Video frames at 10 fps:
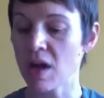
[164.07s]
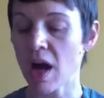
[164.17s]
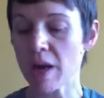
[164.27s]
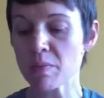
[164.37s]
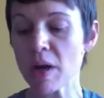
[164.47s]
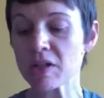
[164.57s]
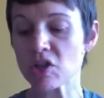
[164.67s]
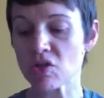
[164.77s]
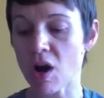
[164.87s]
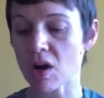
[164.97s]
I'm much
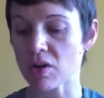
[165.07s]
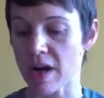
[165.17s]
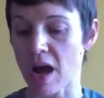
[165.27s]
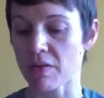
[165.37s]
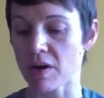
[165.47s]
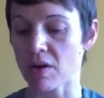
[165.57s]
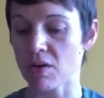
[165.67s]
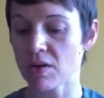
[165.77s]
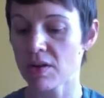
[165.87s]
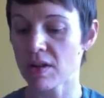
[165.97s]
stronger now, though.
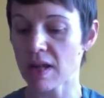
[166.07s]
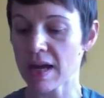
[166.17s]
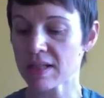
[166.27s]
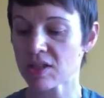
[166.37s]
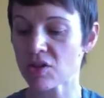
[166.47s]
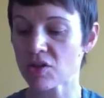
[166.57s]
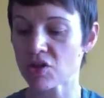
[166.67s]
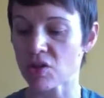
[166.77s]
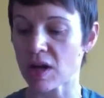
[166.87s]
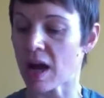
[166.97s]
The last
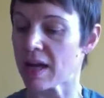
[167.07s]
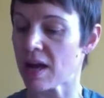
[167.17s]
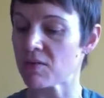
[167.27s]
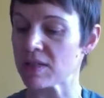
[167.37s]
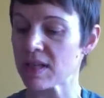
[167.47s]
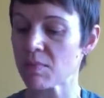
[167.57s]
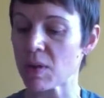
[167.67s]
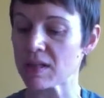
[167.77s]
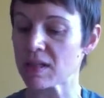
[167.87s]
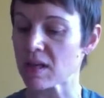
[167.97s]
surgery I had was 8
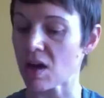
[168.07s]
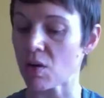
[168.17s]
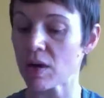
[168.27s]
months ago,